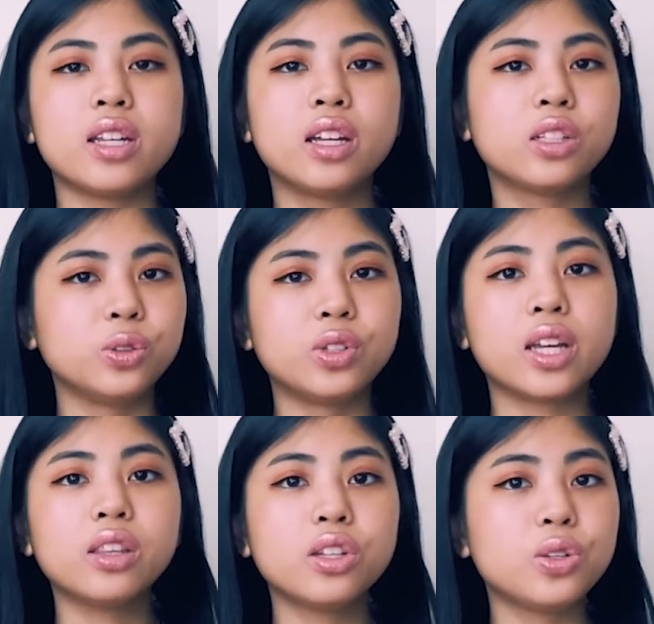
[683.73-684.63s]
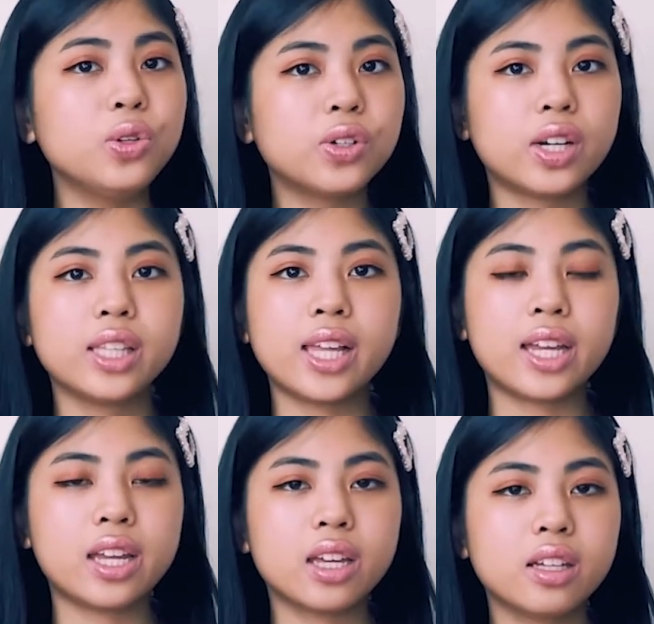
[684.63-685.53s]
including the uterine
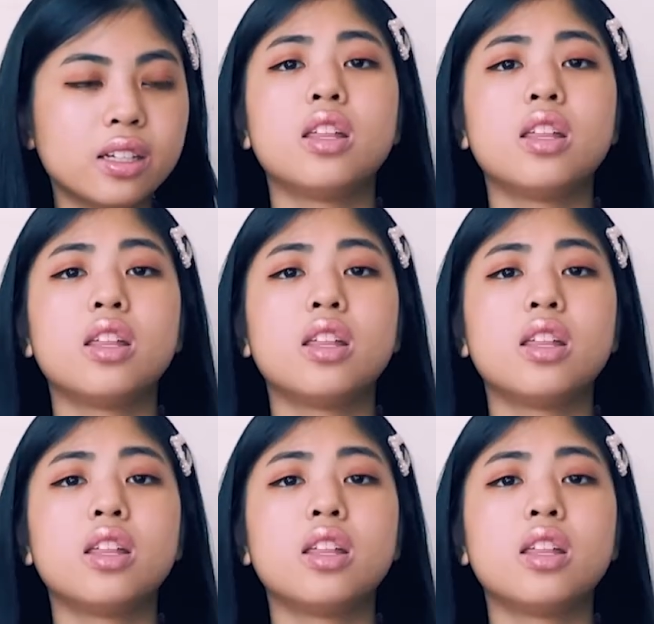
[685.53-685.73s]
lining.